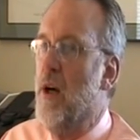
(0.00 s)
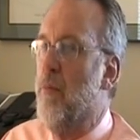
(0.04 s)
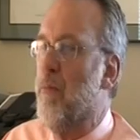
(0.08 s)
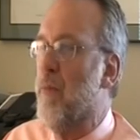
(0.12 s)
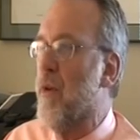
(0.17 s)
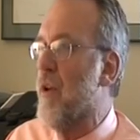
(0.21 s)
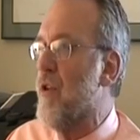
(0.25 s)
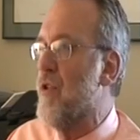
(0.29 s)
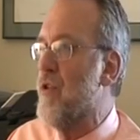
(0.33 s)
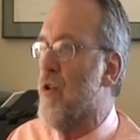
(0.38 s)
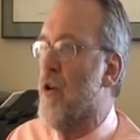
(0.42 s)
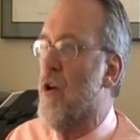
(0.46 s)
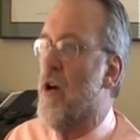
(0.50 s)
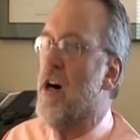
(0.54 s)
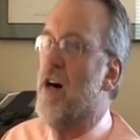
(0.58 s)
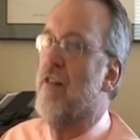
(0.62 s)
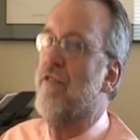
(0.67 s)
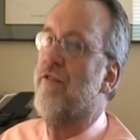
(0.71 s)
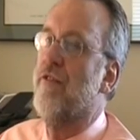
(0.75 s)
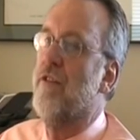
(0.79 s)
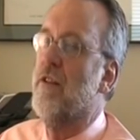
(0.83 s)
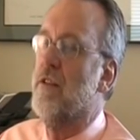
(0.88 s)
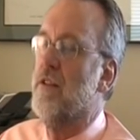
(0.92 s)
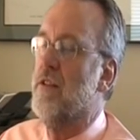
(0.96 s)
but it's
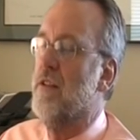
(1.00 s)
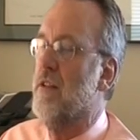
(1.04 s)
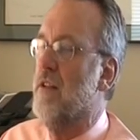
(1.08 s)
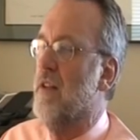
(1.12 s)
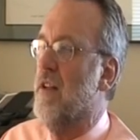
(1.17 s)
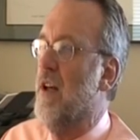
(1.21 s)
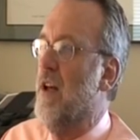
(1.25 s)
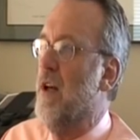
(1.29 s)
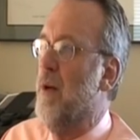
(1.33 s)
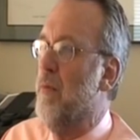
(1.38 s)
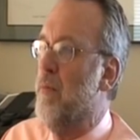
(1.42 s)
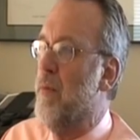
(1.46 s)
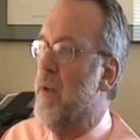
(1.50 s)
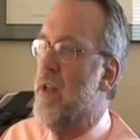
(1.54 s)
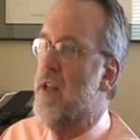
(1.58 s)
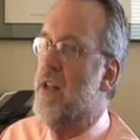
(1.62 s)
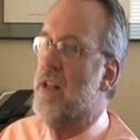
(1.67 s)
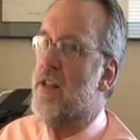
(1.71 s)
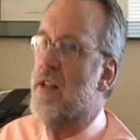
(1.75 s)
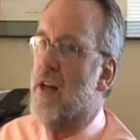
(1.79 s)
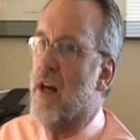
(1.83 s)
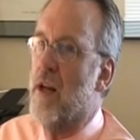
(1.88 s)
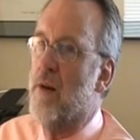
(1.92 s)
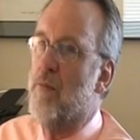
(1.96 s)
often
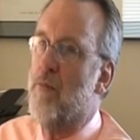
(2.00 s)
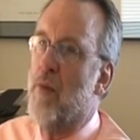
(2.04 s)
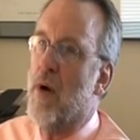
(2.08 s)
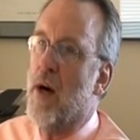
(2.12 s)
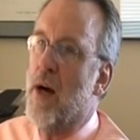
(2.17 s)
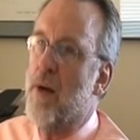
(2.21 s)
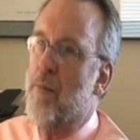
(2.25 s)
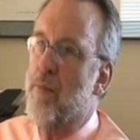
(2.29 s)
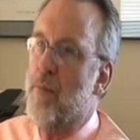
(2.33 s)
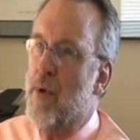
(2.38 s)
being done by